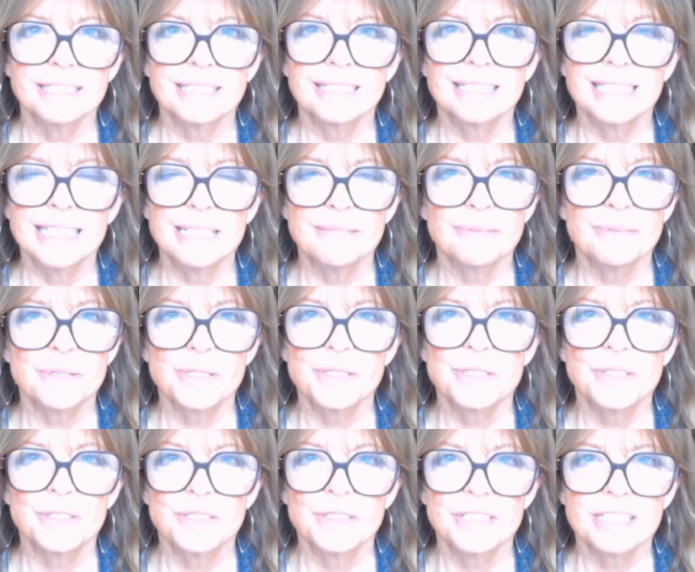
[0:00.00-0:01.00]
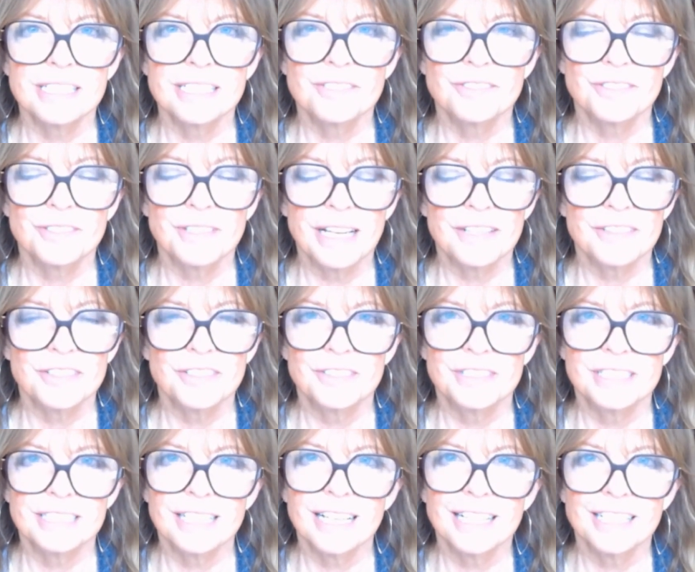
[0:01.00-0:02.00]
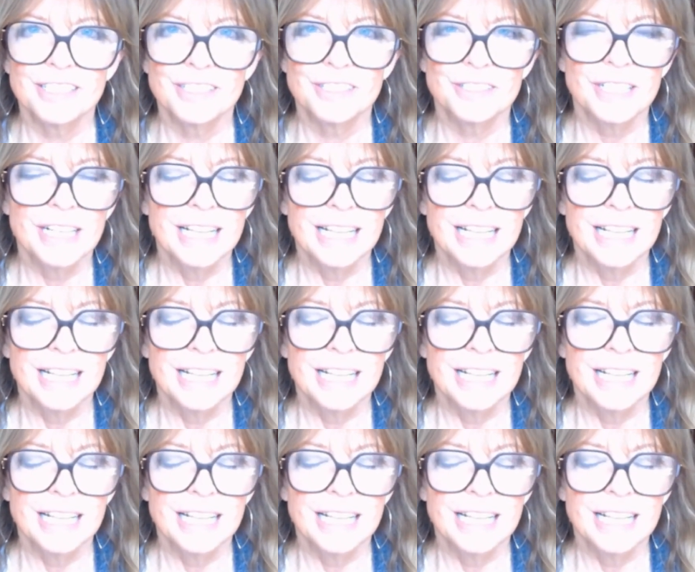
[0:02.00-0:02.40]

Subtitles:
keep her students throughout their entire